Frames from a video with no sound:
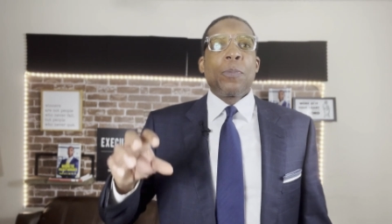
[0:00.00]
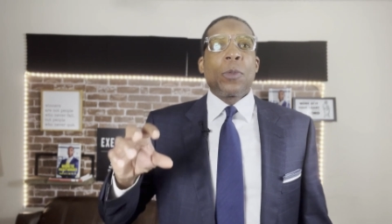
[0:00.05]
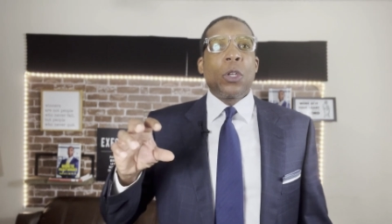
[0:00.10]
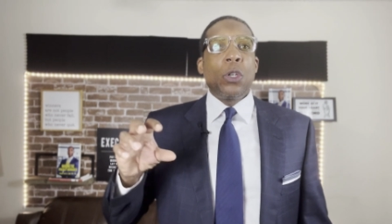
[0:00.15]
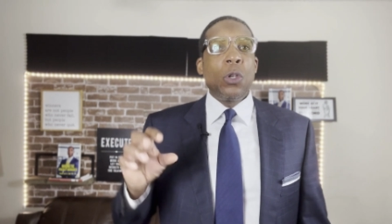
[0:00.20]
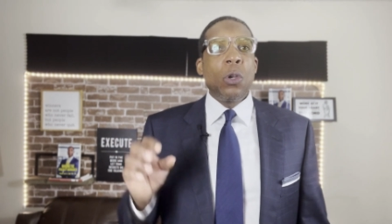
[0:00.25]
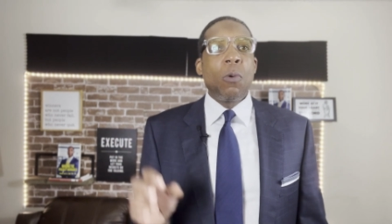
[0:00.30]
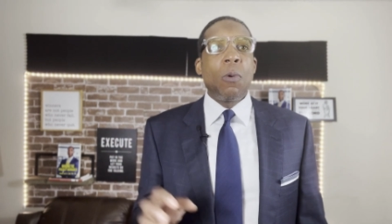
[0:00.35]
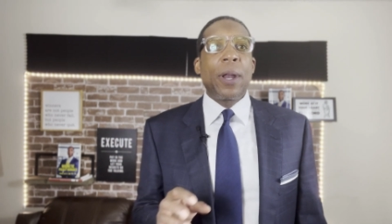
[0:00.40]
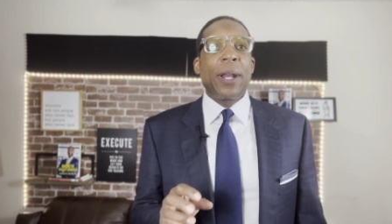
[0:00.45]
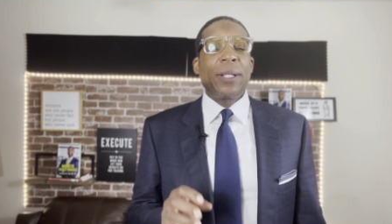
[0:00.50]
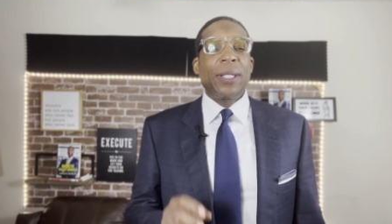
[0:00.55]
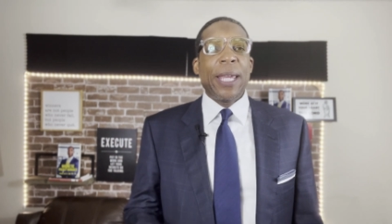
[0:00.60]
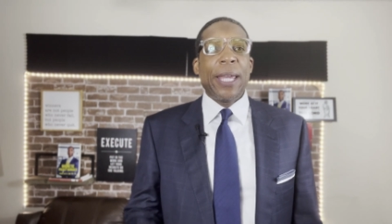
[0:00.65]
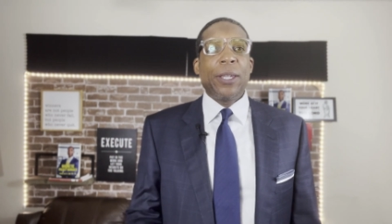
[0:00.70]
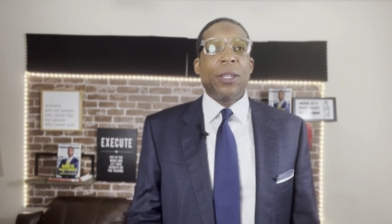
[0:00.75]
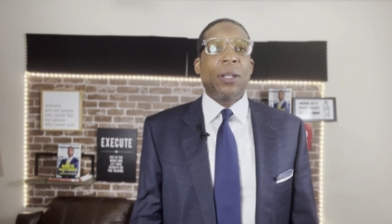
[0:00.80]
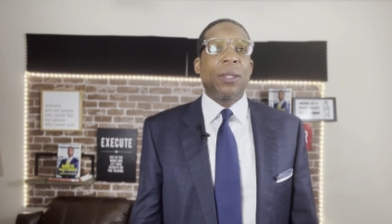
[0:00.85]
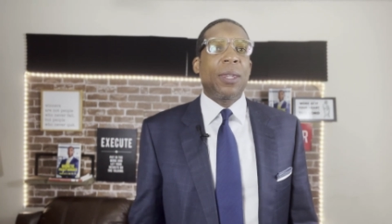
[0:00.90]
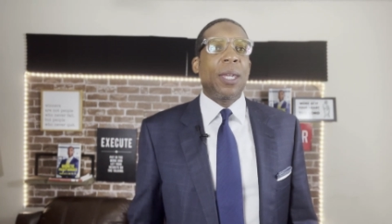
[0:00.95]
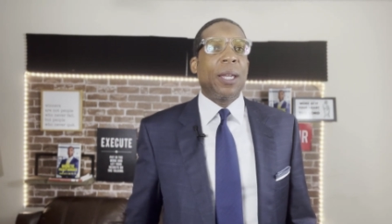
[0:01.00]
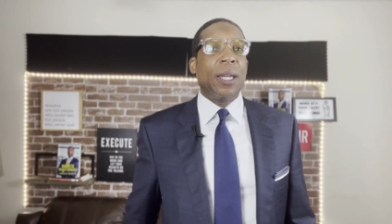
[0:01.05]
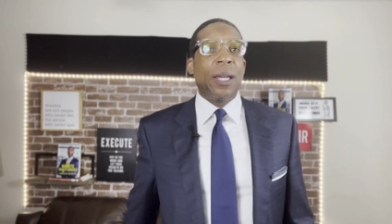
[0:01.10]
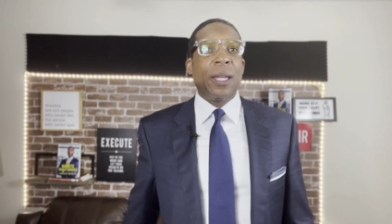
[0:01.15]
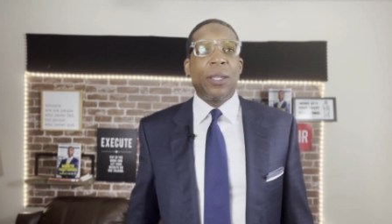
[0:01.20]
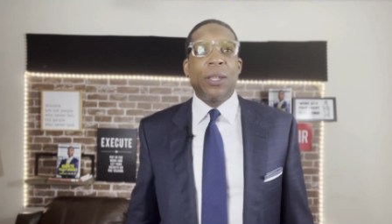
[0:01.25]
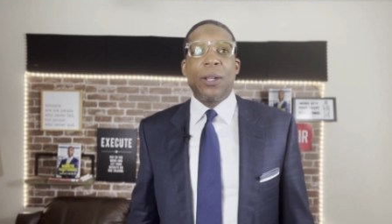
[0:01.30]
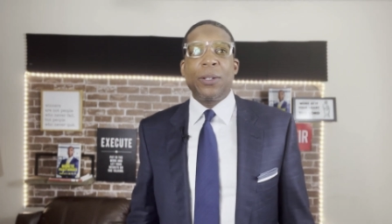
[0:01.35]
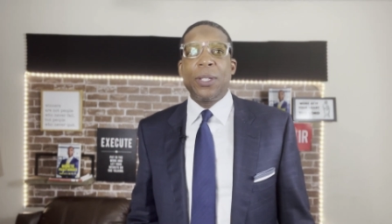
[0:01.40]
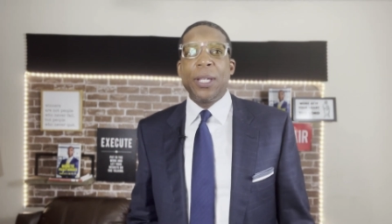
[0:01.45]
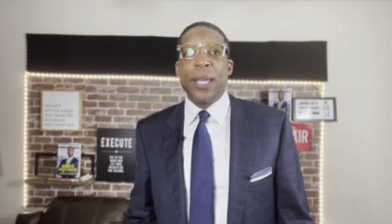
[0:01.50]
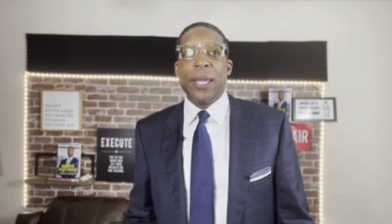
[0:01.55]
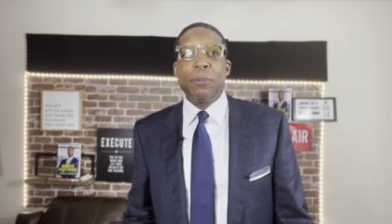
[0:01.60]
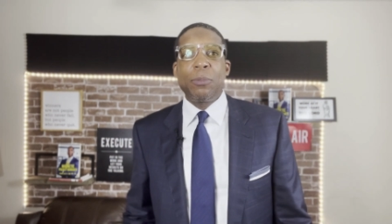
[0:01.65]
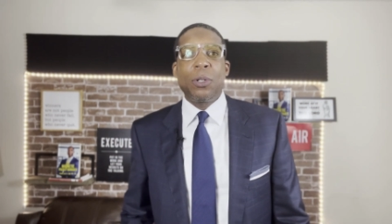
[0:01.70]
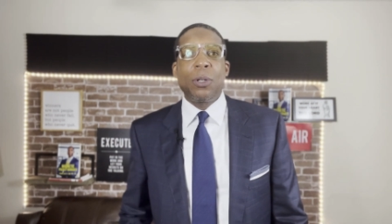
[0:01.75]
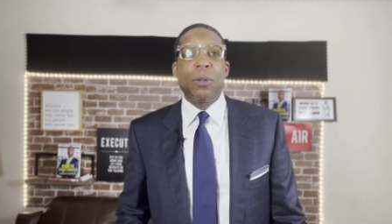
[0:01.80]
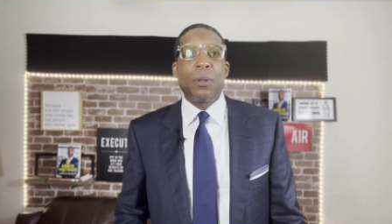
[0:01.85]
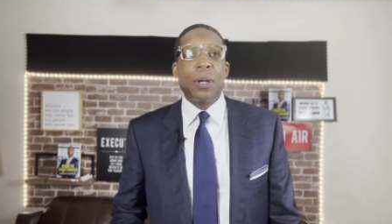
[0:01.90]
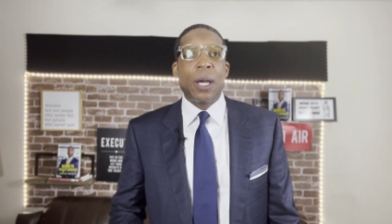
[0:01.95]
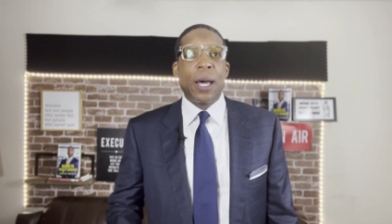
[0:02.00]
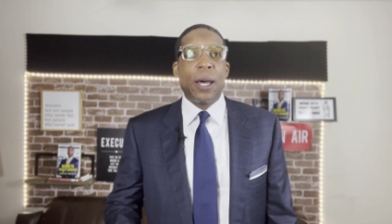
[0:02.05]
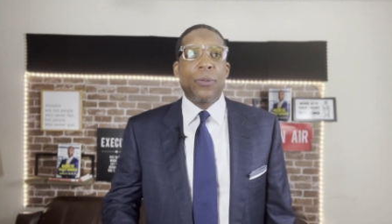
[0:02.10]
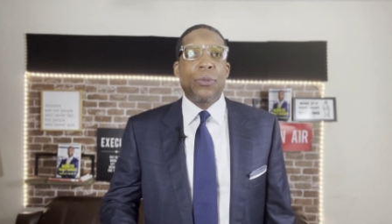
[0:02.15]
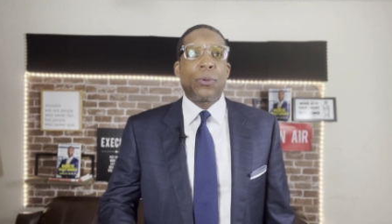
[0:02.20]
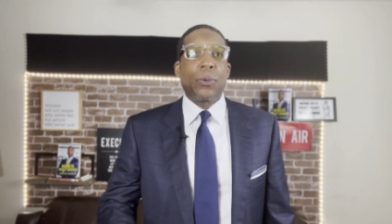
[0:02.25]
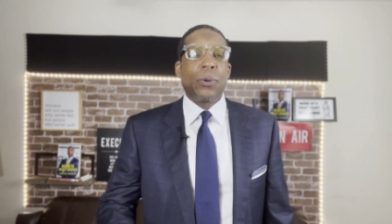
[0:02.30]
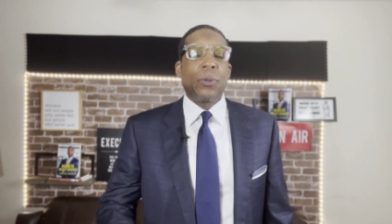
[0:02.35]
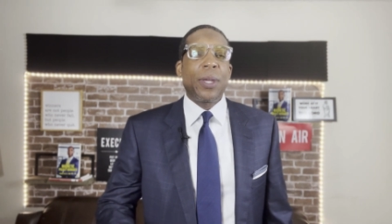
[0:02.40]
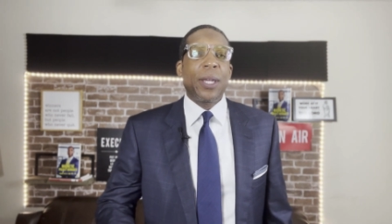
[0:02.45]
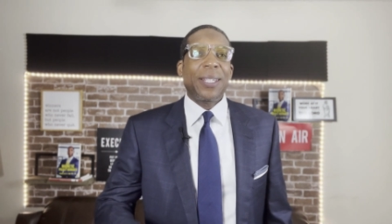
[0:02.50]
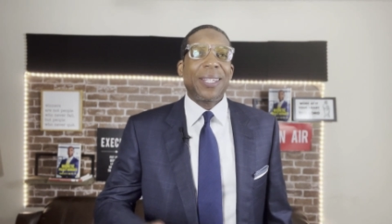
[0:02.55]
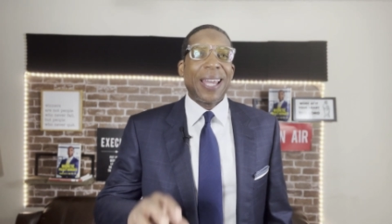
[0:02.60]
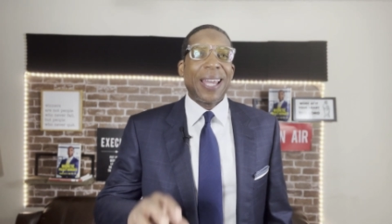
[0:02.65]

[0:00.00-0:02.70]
you want to take your th- uh, your team to uh, through this.